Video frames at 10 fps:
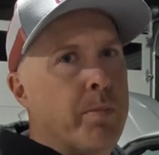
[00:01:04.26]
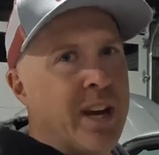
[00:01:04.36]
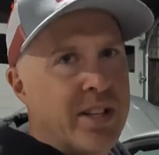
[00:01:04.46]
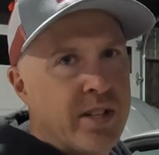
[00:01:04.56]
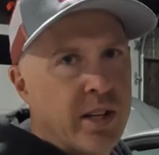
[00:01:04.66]
the
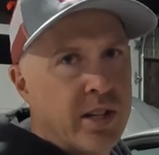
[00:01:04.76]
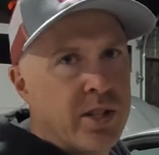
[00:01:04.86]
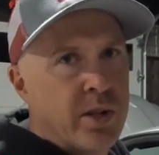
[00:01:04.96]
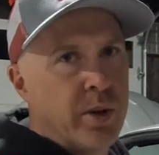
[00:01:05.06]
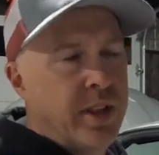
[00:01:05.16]

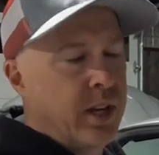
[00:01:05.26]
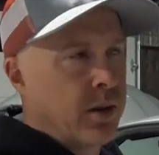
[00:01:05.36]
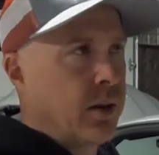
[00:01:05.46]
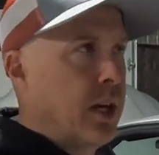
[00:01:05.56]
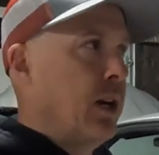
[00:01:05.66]
basics, you would
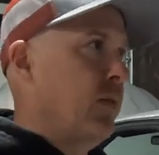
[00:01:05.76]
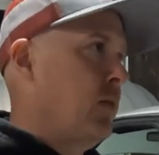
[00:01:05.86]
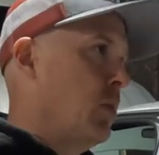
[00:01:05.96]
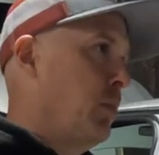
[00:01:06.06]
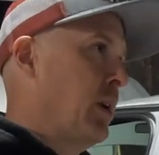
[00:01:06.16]
think, okay,
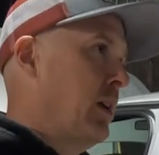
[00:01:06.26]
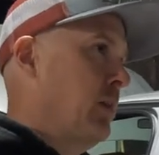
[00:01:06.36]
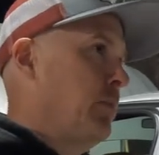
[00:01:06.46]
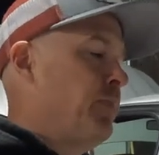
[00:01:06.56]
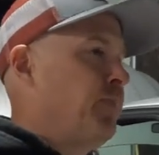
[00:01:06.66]
fuel
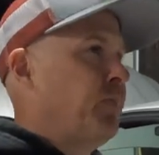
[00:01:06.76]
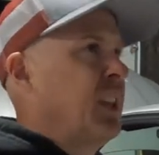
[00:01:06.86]
pump,